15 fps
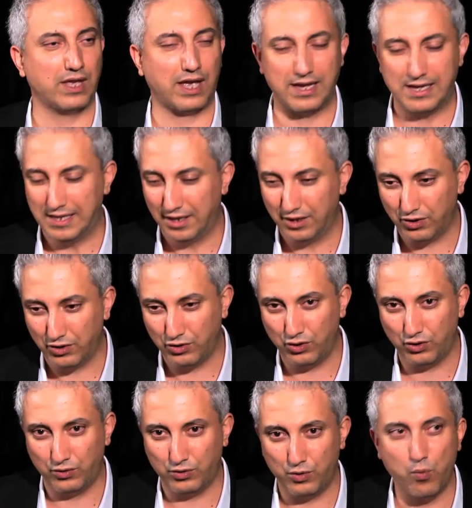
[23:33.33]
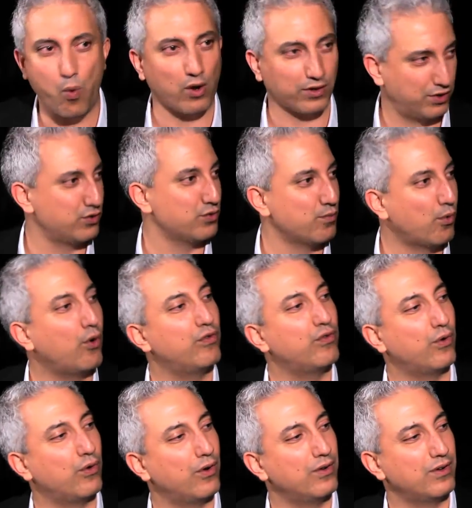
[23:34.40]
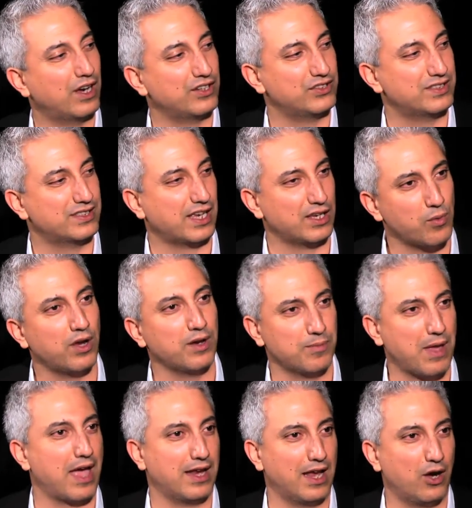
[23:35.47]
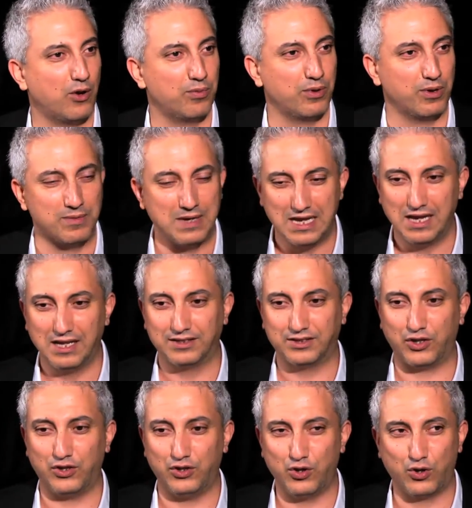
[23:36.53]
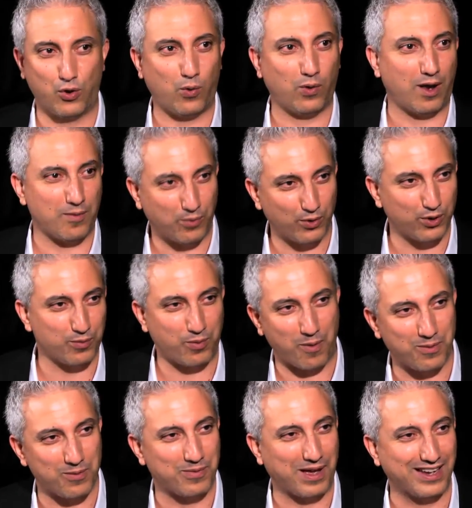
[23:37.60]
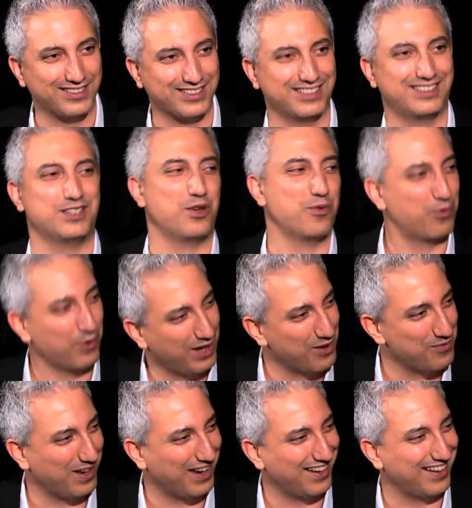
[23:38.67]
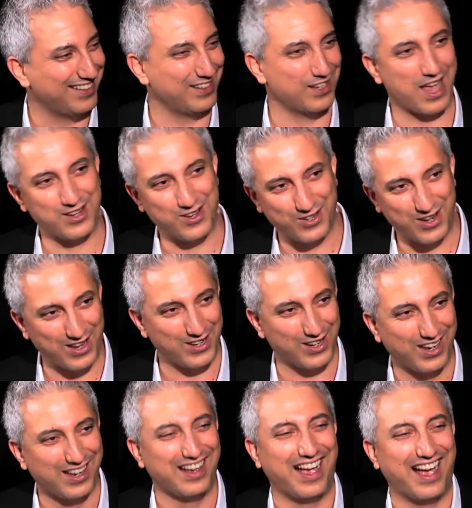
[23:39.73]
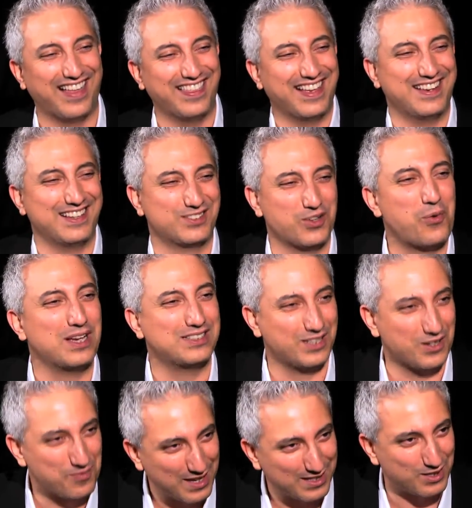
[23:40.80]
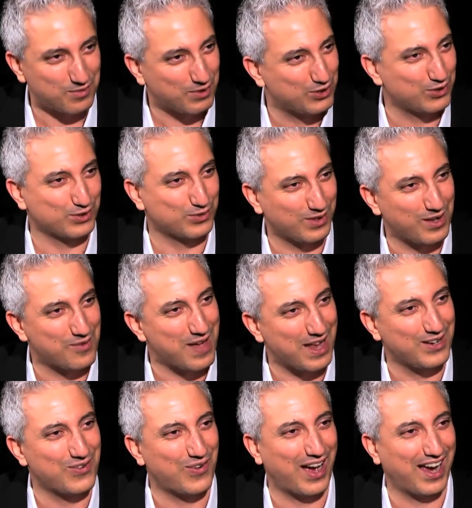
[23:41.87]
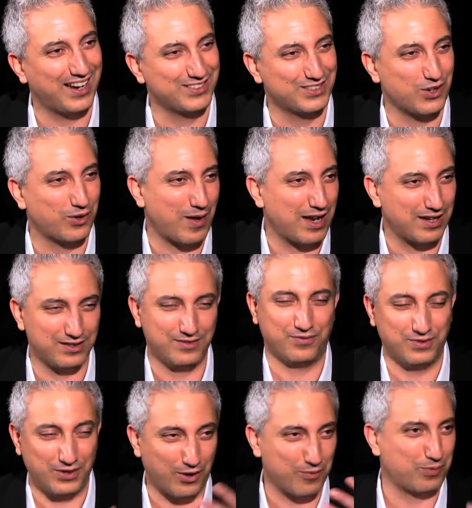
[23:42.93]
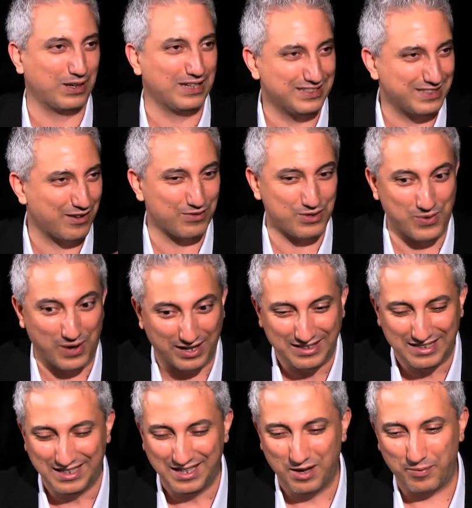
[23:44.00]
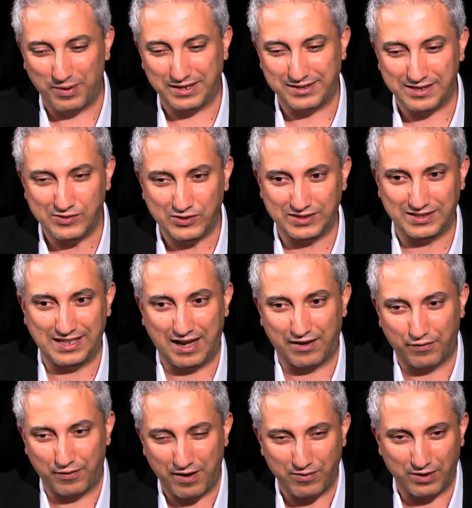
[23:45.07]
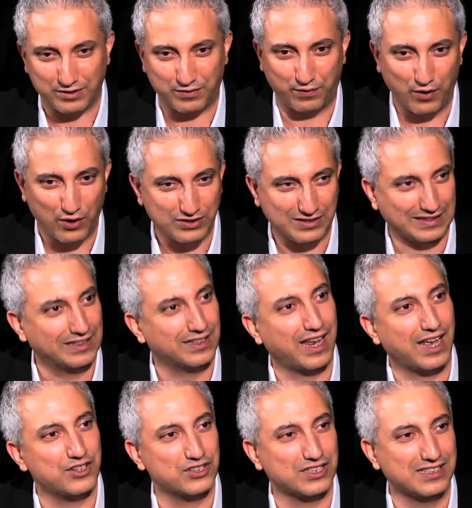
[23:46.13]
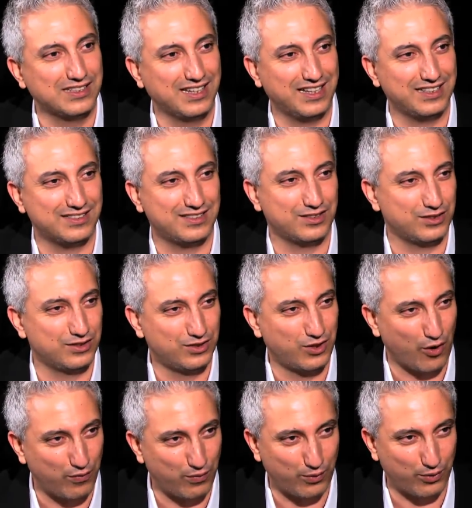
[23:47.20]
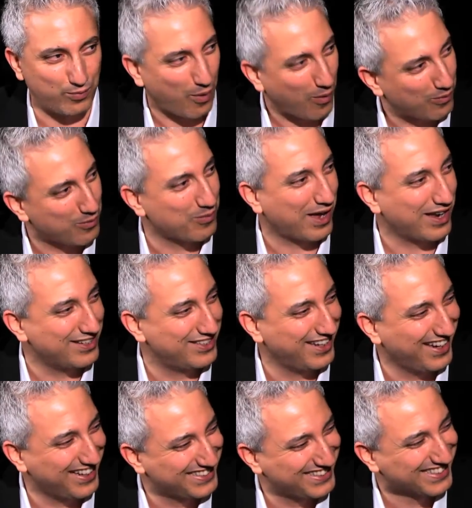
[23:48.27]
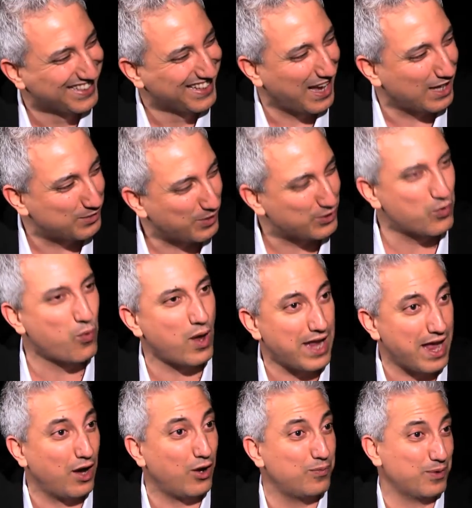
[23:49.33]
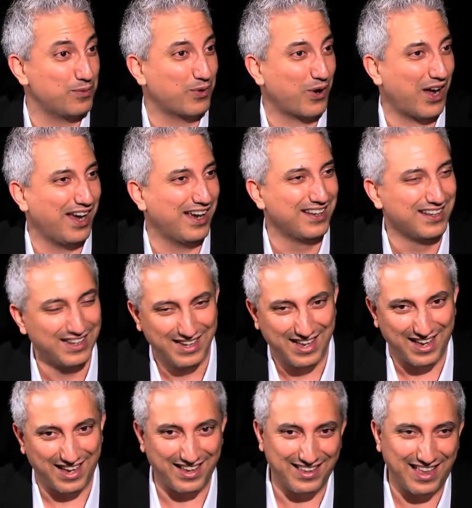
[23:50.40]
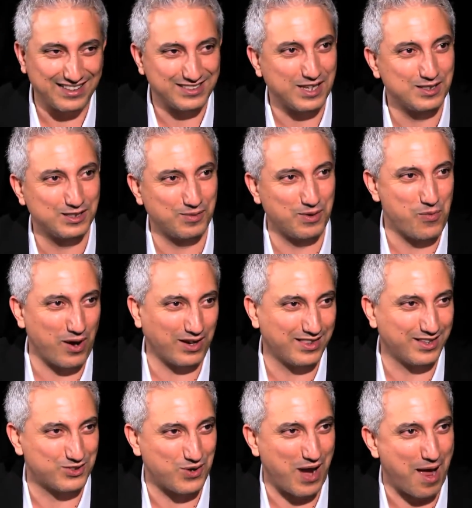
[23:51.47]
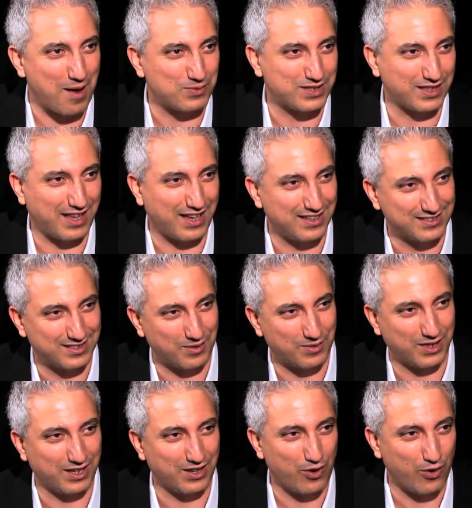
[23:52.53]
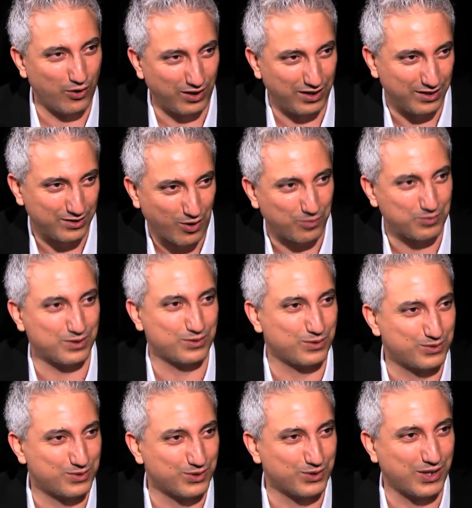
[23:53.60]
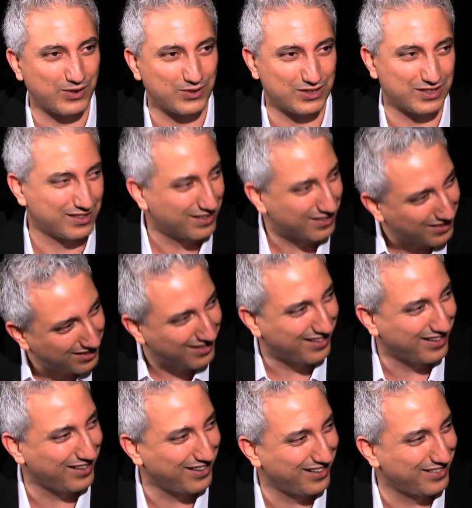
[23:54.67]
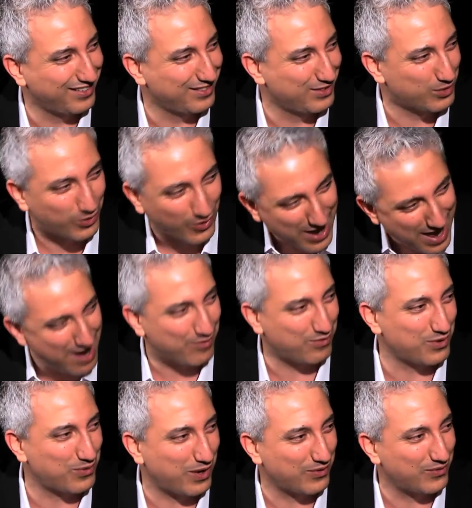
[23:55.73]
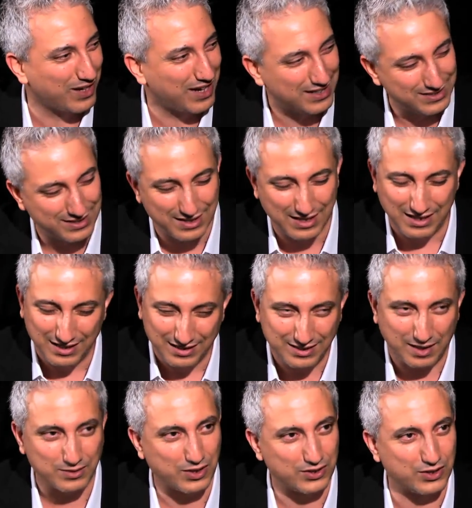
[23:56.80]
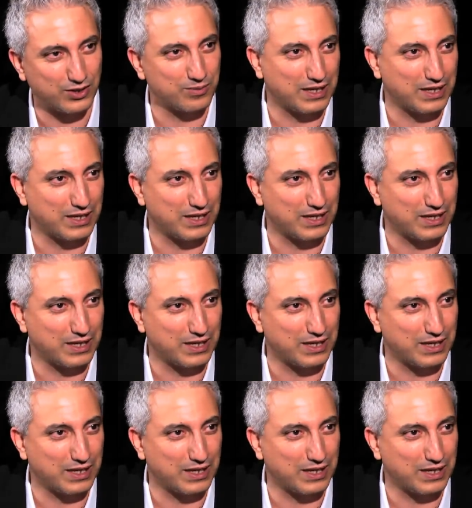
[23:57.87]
that you wanted to do more for, I should say. You want to be able to help them. So you call up all your problem patients and you bring them in, and then there's always going to be some issues with them anyway, because you're not going to please everyone. But it's interesting how everyone's first inclination is to go for all the problem patients. I suppose you want to help them, right? And that seems to be one of the traps that some of the early adopters will do. They'll just do it on everyone when it's, sometimes you've got to